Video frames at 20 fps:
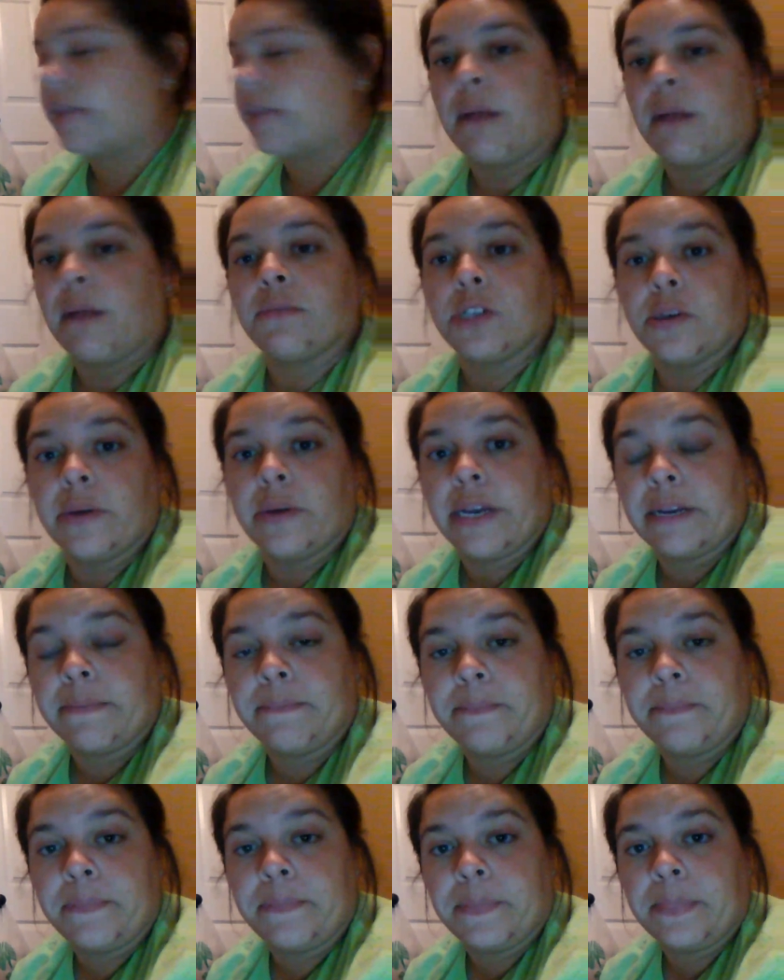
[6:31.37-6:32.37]
that I'm doing.
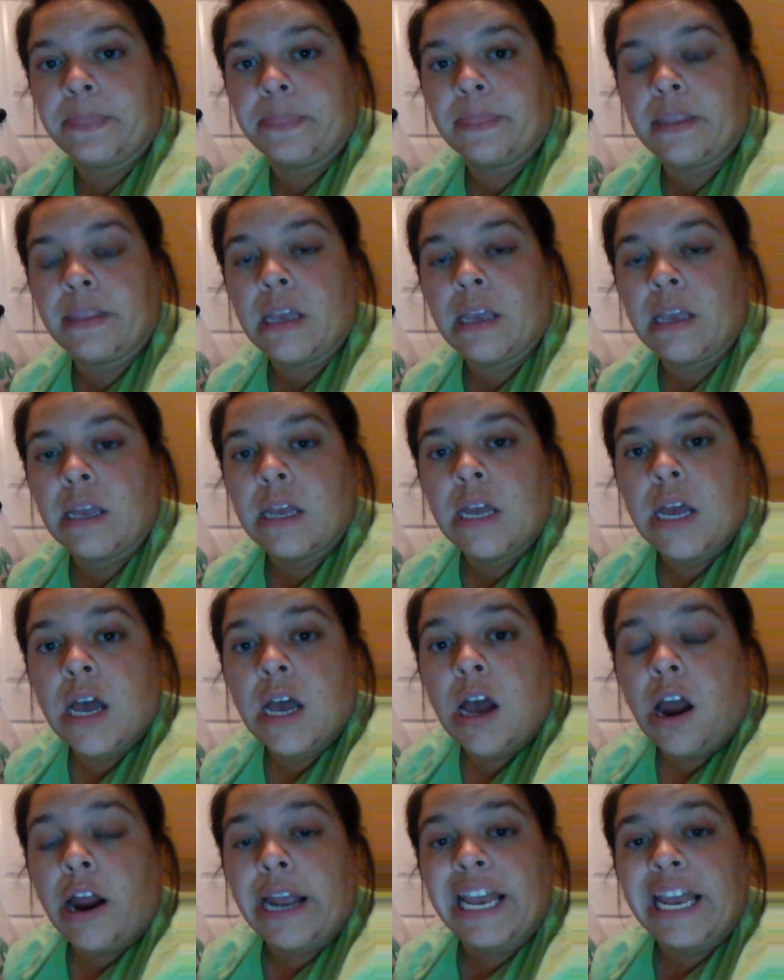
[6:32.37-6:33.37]

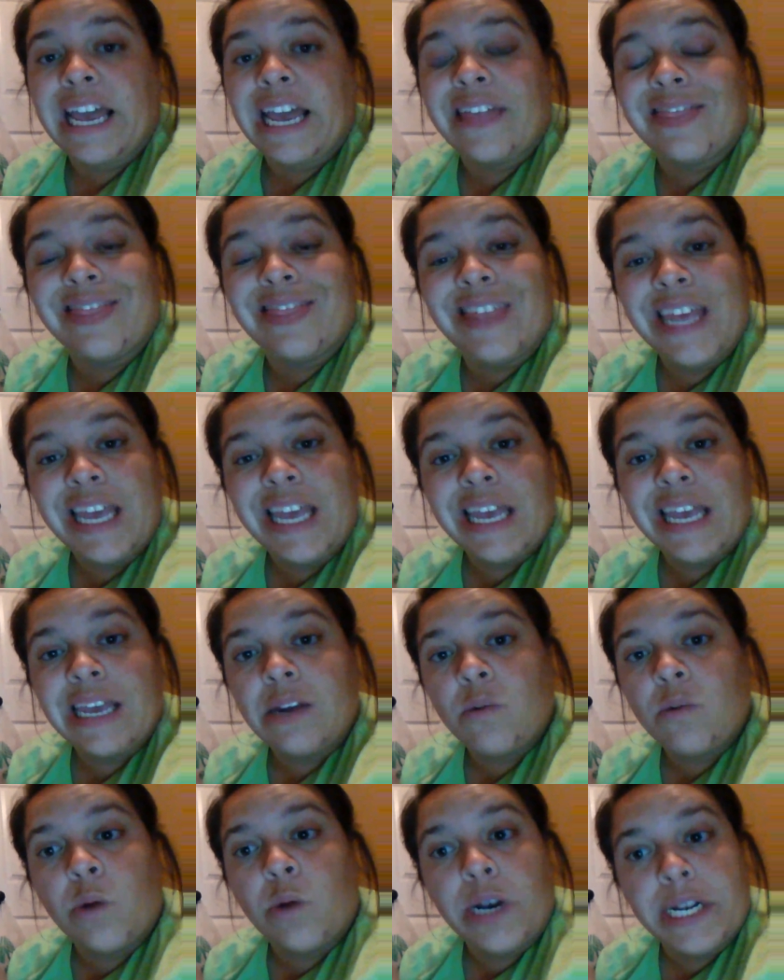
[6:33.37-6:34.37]
All right, and
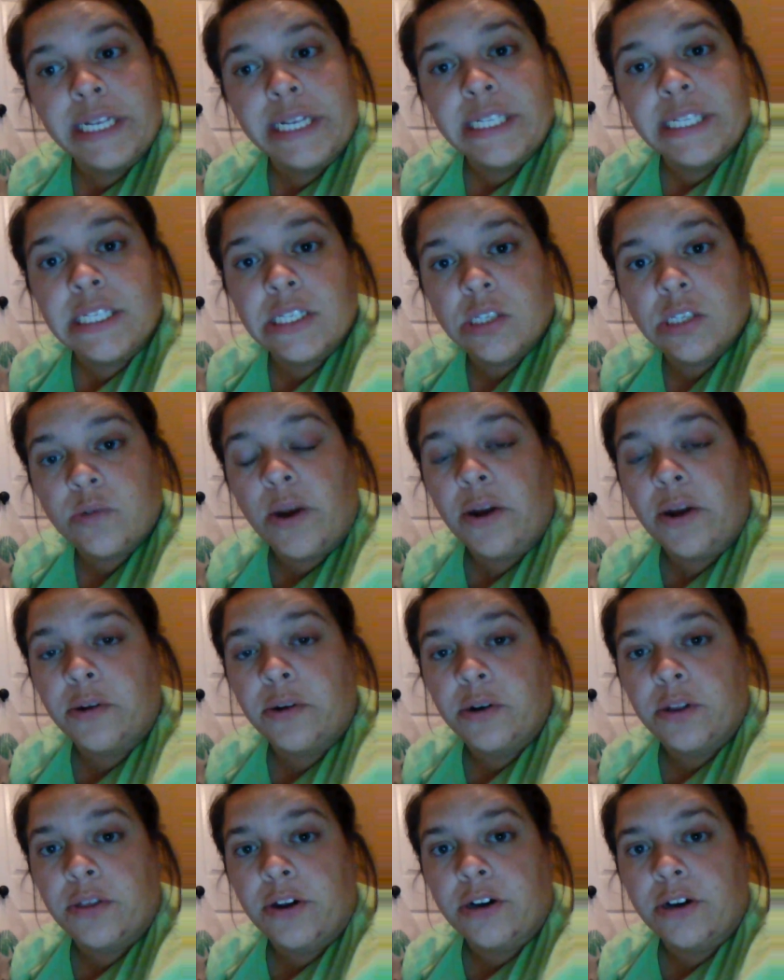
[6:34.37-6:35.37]
then what is the square
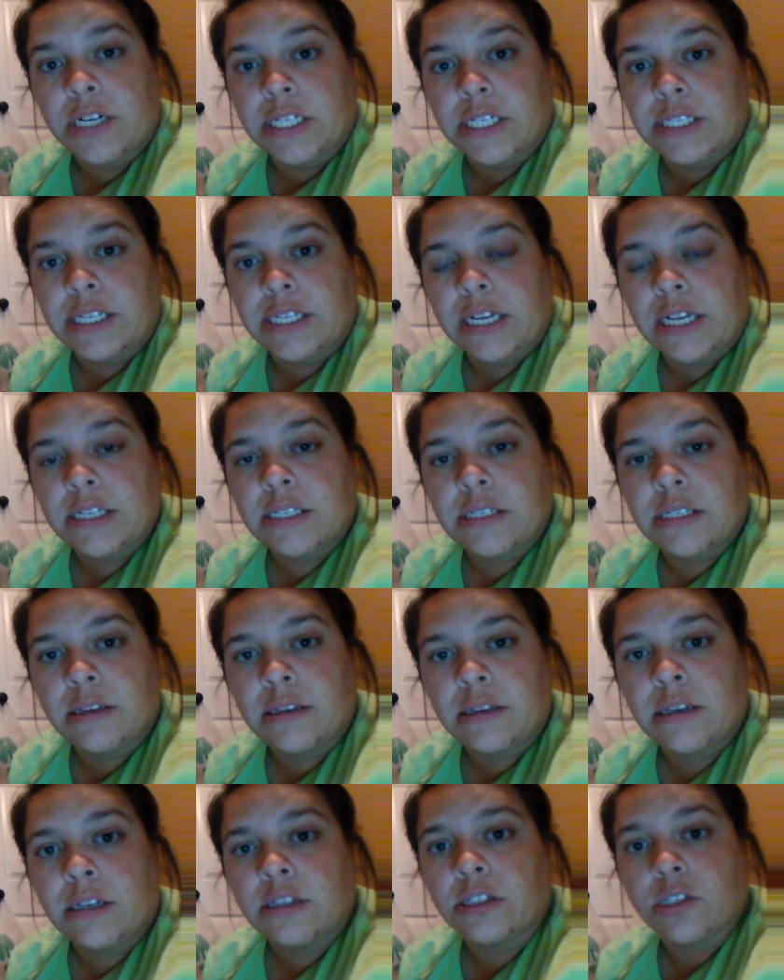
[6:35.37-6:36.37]
root of 36?
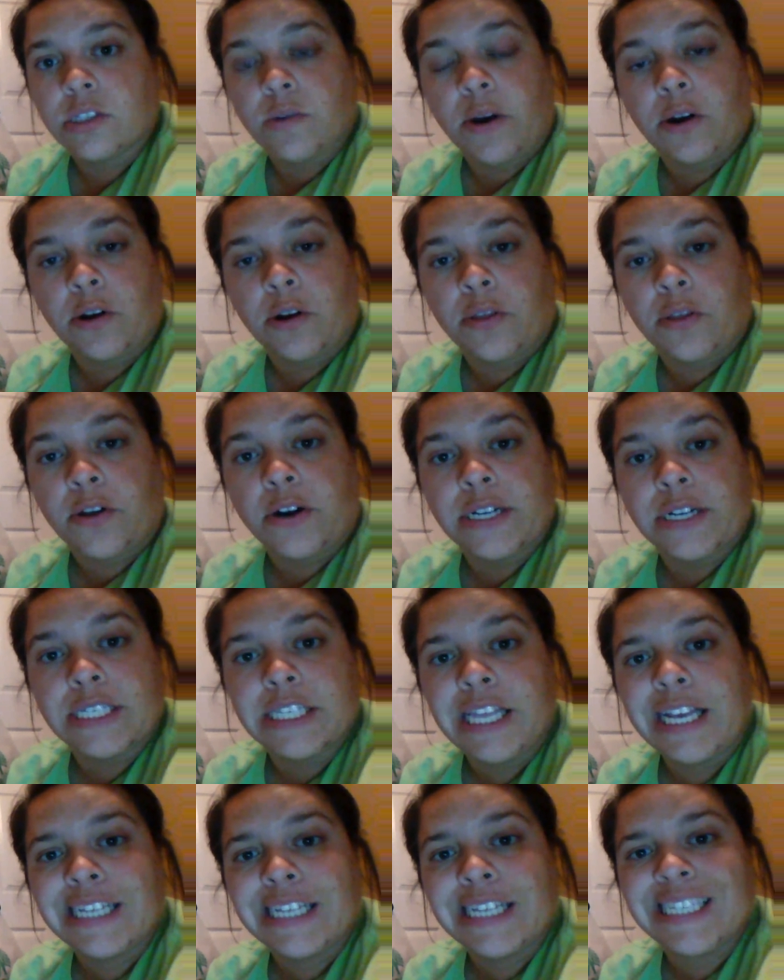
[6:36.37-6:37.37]
The square root of
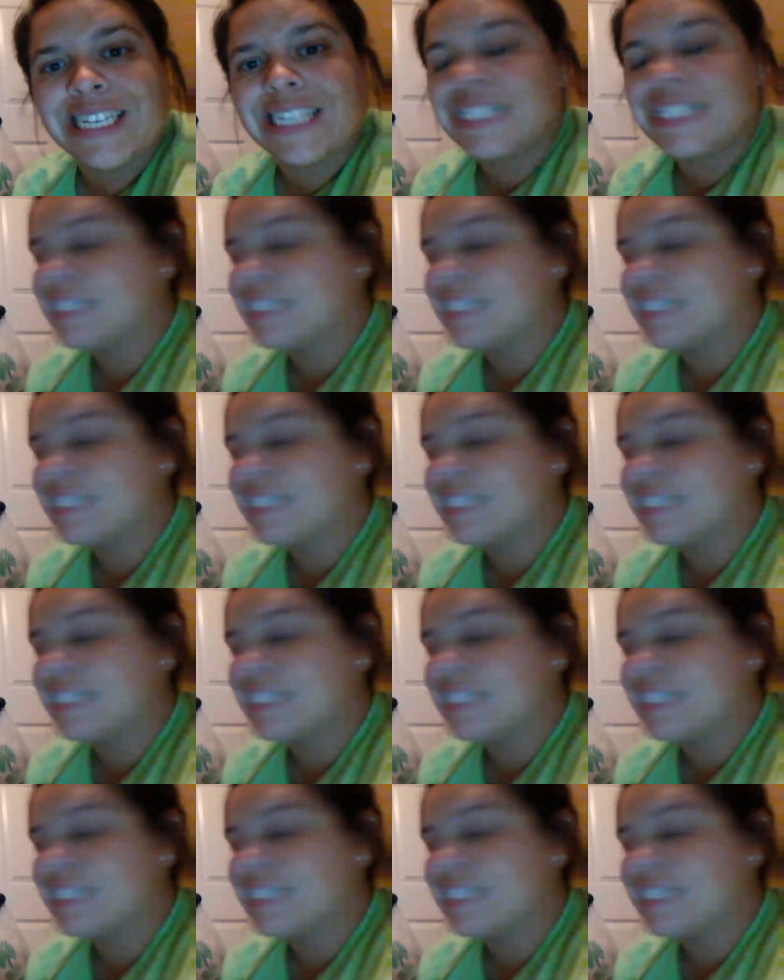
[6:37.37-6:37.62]
36 is